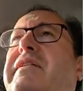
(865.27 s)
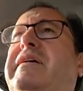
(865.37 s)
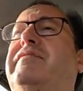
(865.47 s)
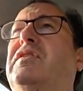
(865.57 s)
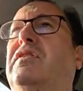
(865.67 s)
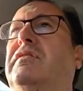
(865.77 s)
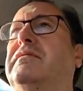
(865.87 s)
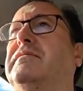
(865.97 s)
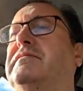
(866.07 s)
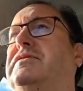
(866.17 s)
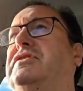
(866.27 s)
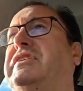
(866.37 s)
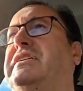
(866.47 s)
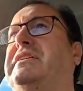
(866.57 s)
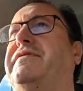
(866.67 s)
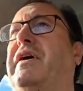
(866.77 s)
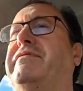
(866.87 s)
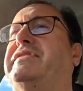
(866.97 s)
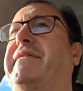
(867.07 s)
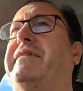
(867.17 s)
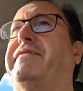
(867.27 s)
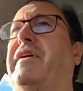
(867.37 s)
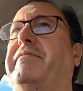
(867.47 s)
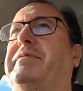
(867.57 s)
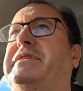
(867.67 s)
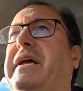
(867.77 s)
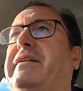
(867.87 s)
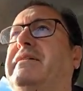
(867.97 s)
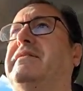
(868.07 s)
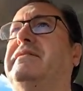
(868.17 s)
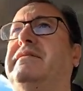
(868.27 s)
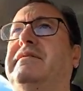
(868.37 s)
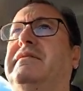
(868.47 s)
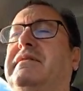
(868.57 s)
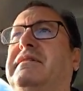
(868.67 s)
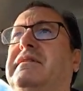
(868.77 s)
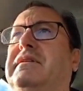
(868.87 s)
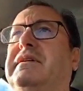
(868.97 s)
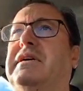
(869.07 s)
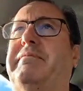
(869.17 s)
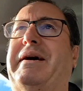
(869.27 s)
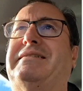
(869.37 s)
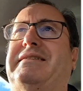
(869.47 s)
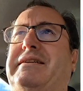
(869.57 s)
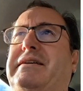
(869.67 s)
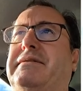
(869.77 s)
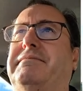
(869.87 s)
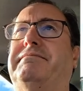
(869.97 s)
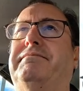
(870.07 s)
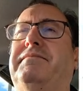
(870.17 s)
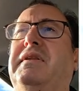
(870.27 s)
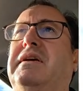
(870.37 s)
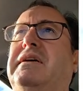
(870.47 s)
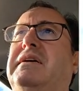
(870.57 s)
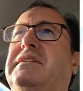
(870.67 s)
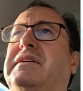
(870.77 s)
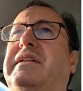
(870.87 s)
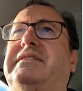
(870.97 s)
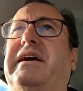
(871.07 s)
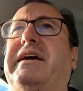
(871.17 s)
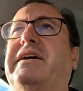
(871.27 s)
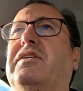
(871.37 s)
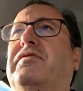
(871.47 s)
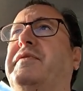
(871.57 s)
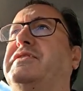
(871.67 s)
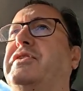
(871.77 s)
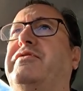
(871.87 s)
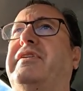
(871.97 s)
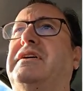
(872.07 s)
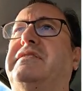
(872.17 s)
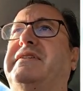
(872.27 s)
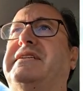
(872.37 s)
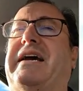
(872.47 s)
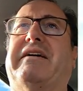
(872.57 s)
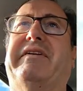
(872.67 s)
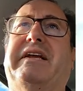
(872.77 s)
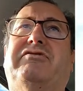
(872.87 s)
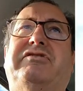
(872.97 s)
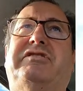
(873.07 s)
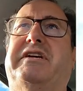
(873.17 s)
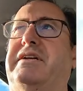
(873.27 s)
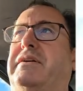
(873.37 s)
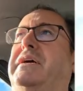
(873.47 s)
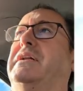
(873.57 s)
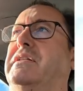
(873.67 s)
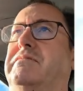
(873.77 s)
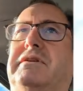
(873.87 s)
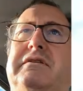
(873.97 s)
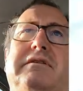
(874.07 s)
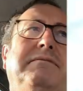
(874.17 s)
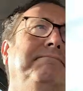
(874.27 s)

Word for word: they've got sixty-five, seventy-five percent capacity. So they're taking off with two thirds of a tank of electricity, in, in other words.